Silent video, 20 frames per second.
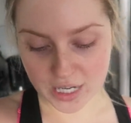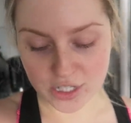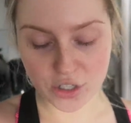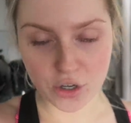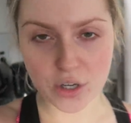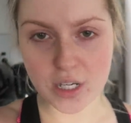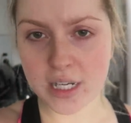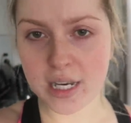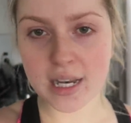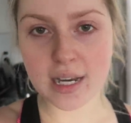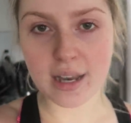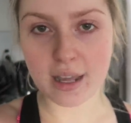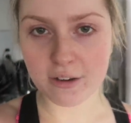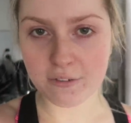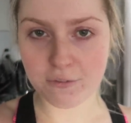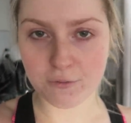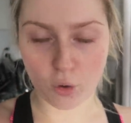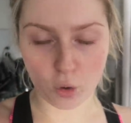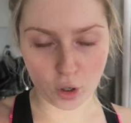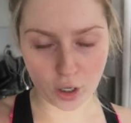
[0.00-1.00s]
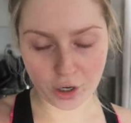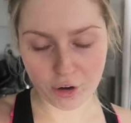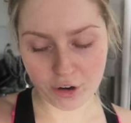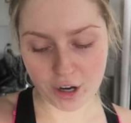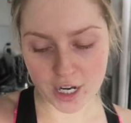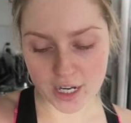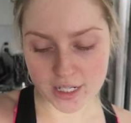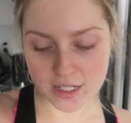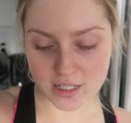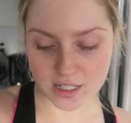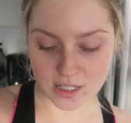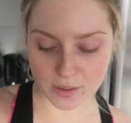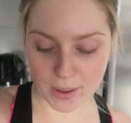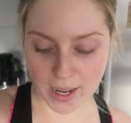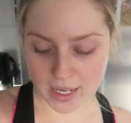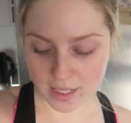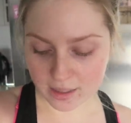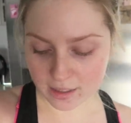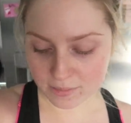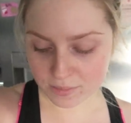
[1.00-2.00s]
And you only need like four ingredients to
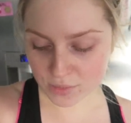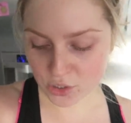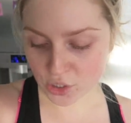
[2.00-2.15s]
make them.